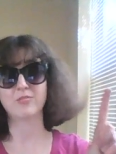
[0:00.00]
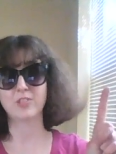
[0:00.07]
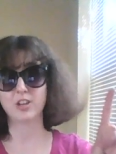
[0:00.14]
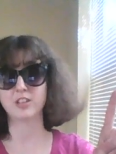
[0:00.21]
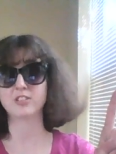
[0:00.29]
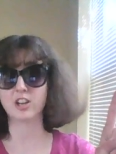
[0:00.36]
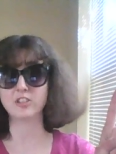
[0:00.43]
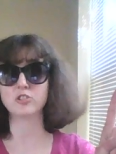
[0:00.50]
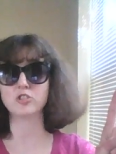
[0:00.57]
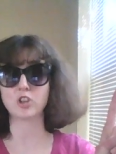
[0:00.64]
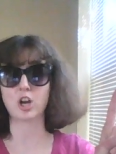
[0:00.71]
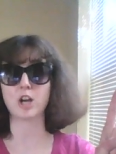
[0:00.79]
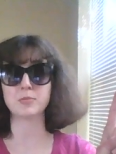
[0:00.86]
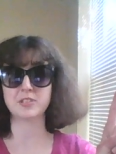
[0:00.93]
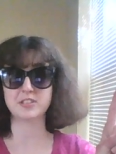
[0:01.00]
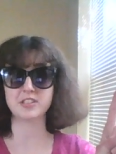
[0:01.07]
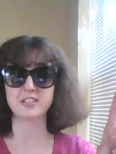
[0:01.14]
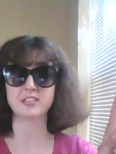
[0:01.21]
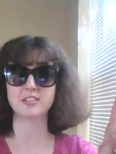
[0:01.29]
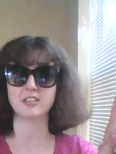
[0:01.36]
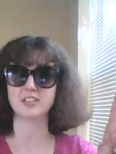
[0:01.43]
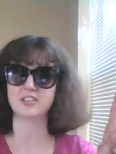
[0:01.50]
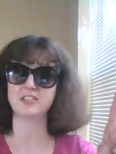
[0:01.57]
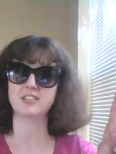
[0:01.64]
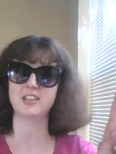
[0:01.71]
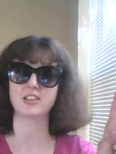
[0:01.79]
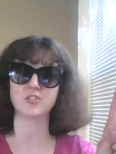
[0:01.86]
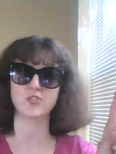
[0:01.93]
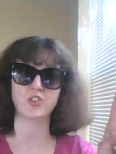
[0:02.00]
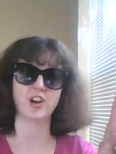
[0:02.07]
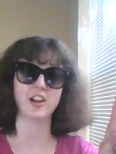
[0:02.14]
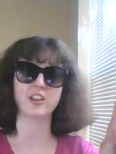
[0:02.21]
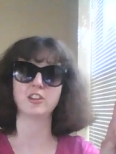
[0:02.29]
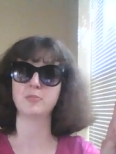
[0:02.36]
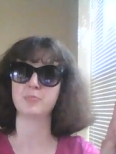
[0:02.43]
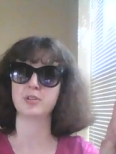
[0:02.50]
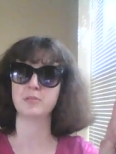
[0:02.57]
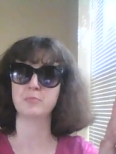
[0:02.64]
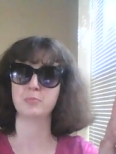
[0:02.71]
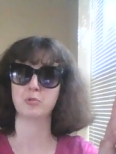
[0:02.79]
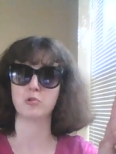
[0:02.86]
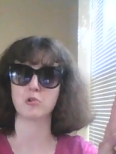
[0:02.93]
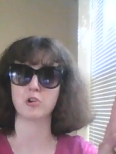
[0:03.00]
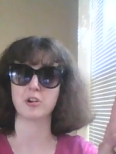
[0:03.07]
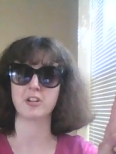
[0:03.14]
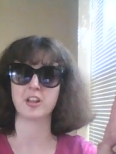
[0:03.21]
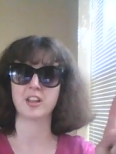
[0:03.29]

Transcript: Another top six list has finally been born.